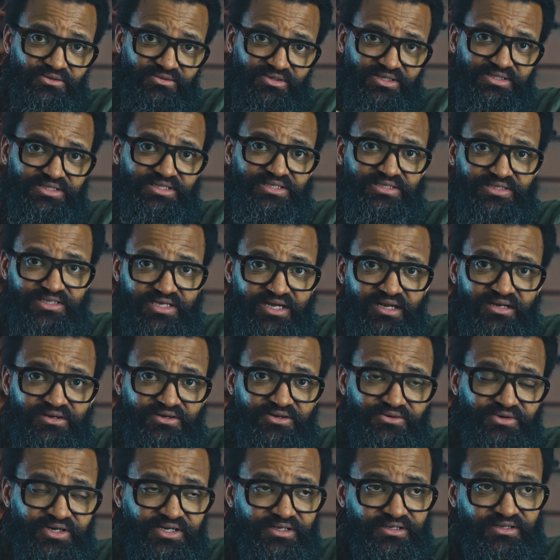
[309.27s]
This is color
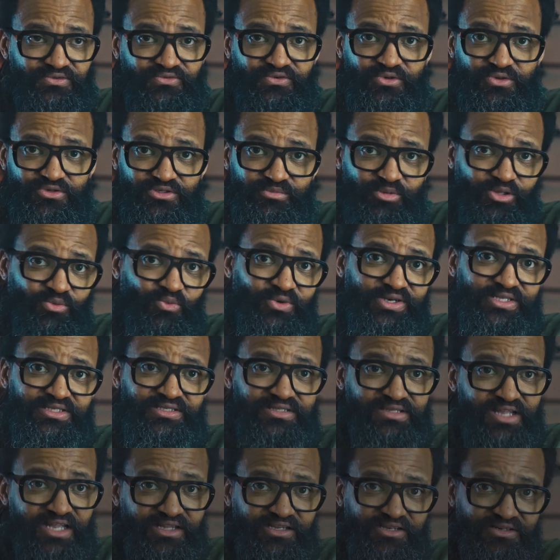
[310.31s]
graded, of course, but when it's
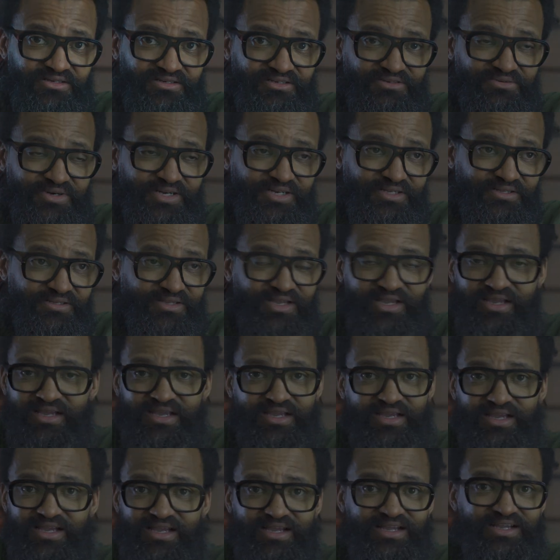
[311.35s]
not color graded,
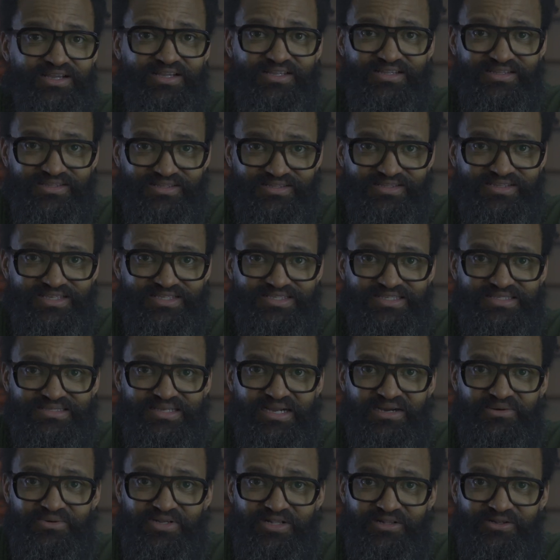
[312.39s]
this is
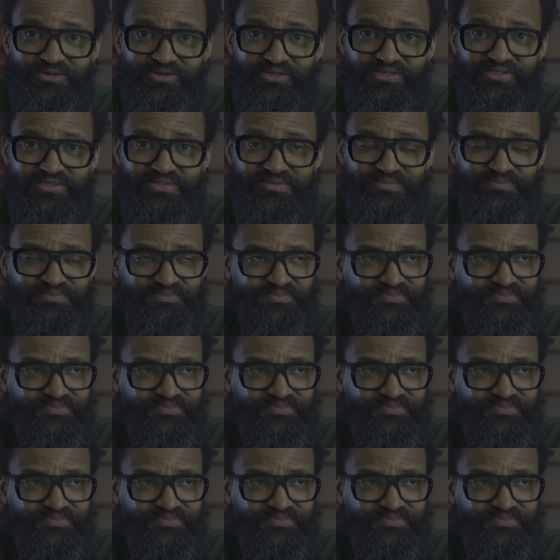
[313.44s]
how it looks.